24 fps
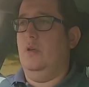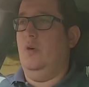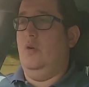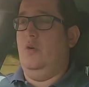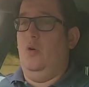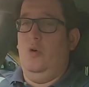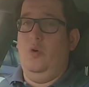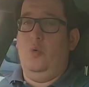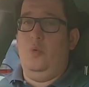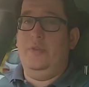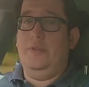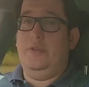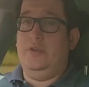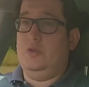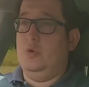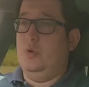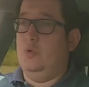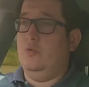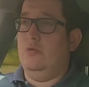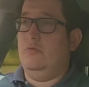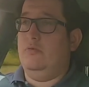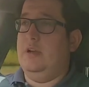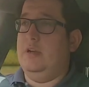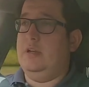or with the
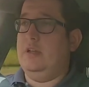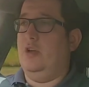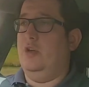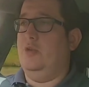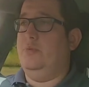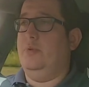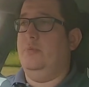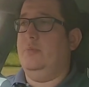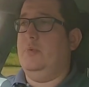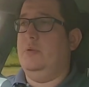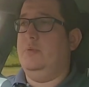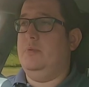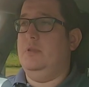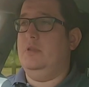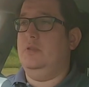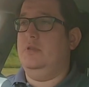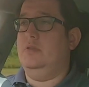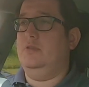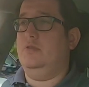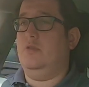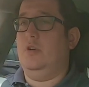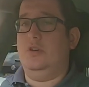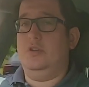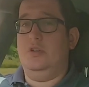door already open, maybe your
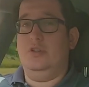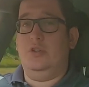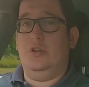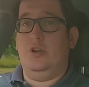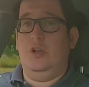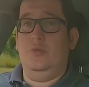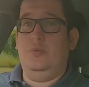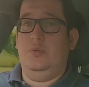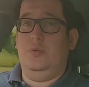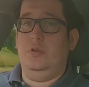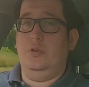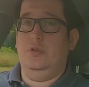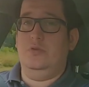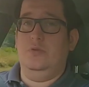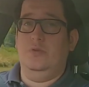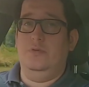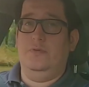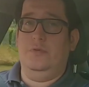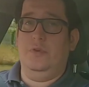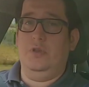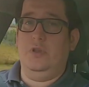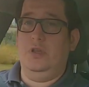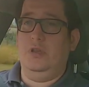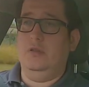instructor should open the door
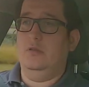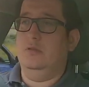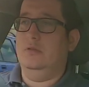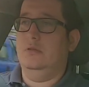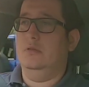for you,